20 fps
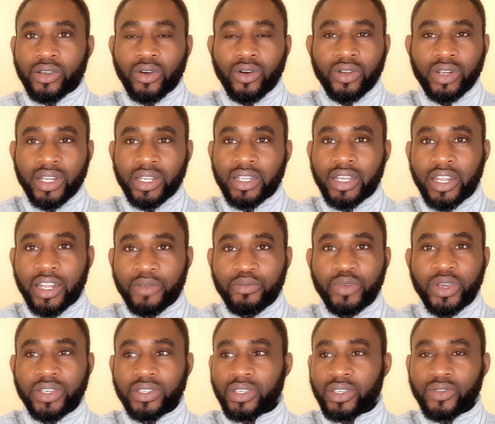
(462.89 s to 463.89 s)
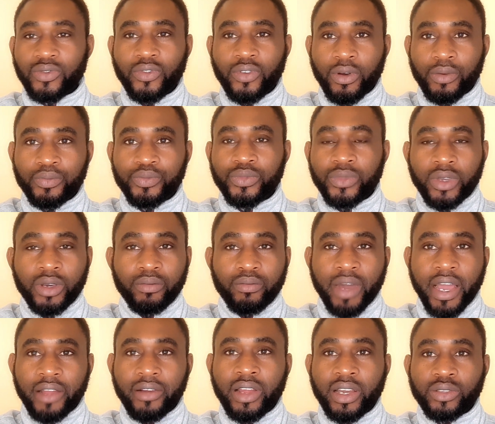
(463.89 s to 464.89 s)
on a daily basis from
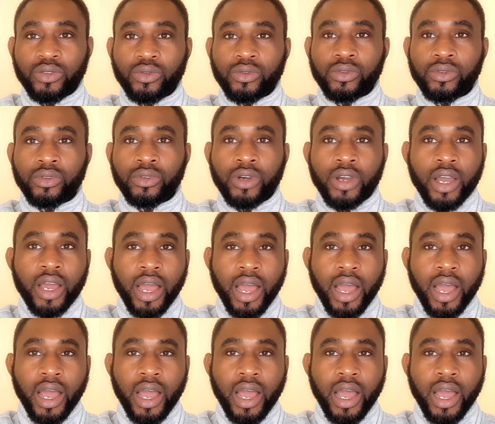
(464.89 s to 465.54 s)
migrants who